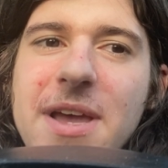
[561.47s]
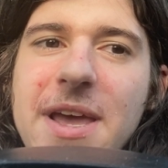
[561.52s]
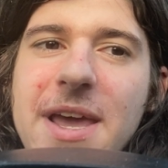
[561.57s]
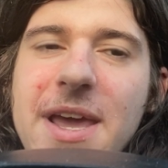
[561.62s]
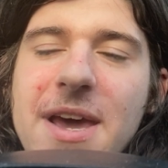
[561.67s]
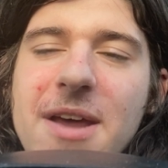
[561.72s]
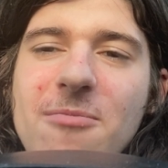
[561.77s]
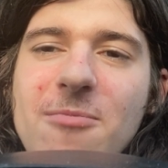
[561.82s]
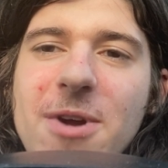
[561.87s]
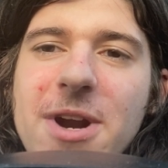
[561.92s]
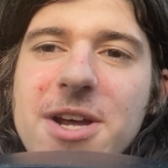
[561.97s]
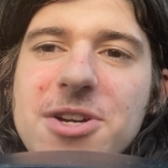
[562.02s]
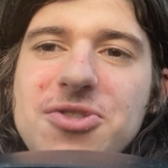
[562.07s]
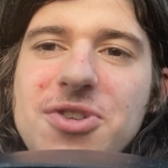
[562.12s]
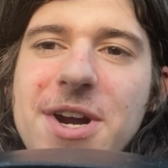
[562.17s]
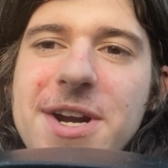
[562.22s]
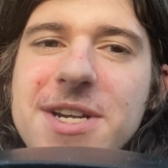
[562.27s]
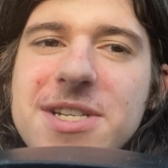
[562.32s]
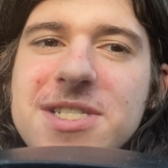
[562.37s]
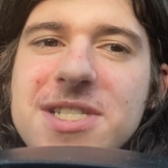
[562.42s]
And when I
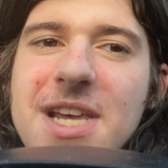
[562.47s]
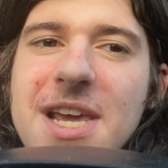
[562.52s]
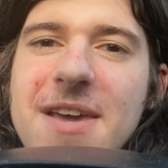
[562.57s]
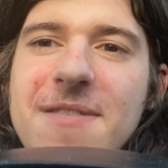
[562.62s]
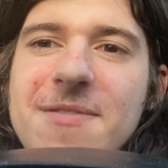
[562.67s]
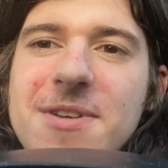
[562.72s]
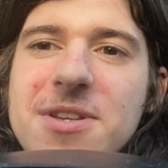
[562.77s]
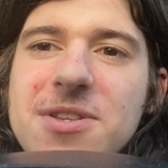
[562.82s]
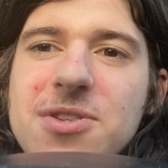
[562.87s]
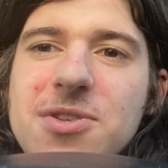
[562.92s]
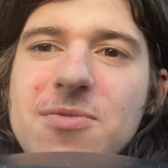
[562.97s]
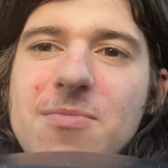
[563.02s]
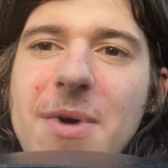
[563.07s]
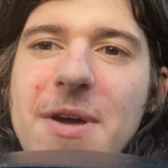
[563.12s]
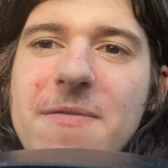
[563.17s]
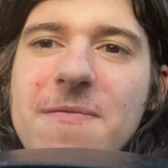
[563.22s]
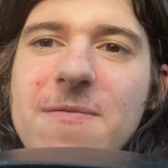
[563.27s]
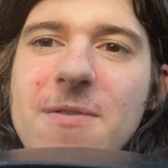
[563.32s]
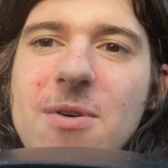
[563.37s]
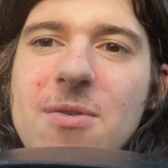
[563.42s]
try to save it to
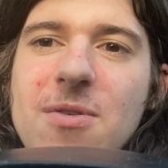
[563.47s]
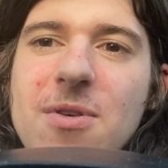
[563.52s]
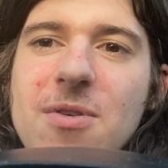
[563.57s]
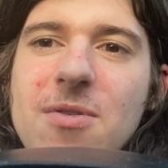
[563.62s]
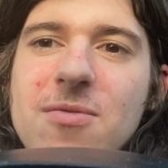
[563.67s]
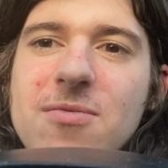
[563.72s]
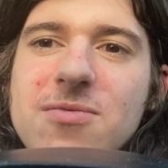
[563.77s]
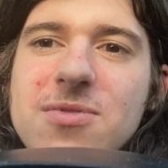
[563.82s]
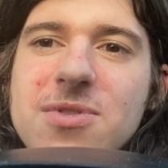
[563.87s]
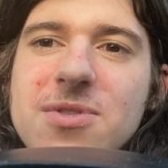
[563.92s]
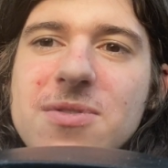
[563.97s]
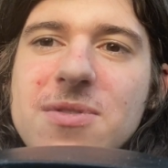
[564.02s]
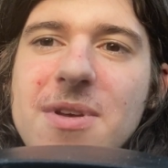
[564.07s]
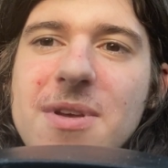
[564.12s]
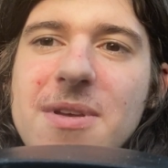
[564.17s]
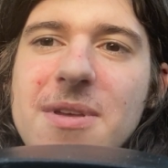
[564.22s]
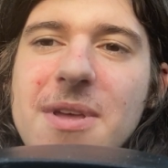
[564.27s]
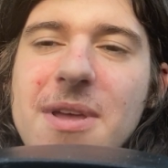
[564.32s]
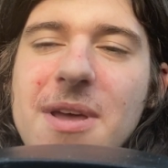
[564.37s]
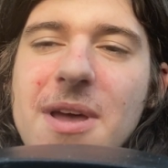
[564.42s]
my photos
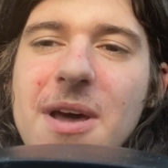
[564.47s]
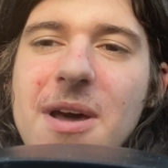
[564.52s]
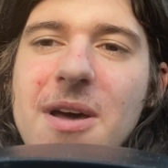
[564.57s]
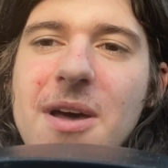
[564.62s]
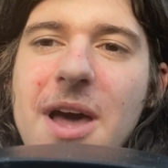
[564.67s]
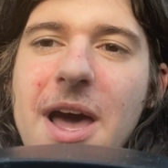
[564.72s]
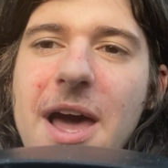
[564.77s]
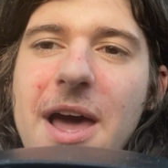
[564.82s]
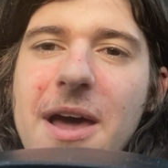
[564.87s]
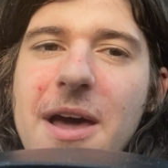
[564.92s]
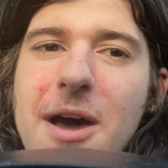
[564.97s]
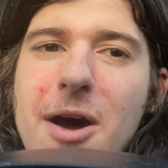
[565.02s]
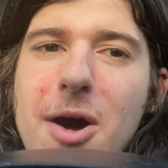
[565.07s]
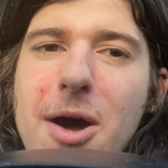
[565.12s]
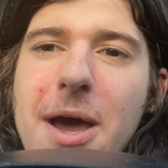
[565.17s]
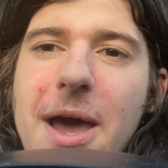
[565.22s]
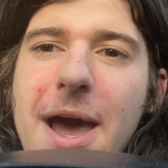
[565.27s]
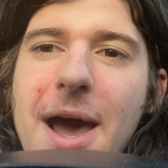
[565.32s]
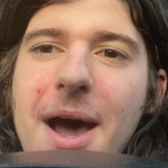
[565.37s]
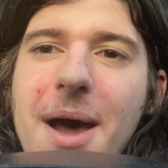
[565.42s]

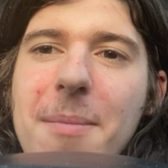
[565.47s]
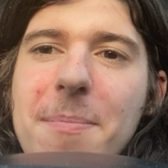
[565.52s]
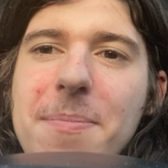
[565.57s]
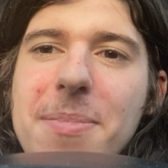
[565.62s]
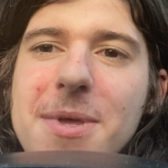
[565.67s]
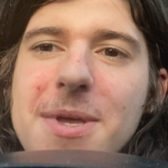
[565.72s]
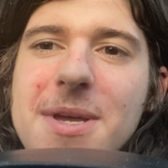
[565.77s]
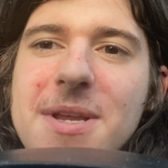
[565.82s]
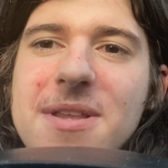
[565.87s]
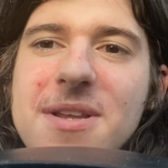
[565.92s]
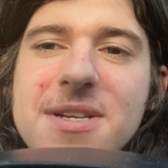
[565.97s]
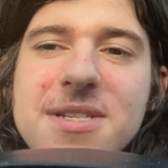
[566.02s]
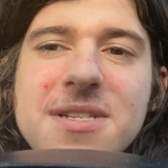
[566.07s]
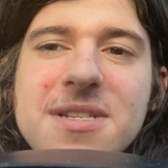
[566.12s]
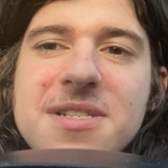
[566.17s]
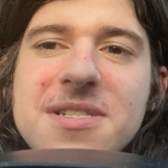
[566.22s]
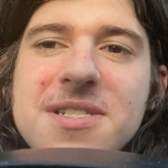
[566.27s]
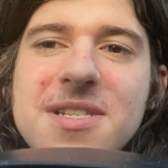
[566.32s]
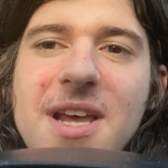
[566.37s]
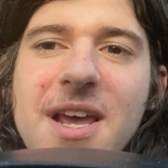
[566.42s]
app, it
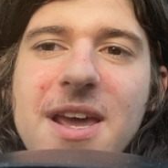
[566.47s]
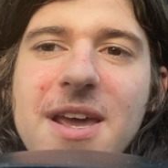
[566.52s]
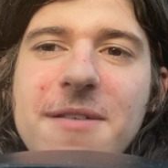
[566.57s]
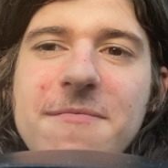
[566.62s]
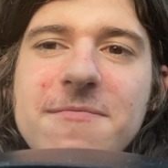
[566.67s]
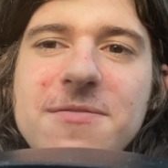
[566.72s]
doesn't save.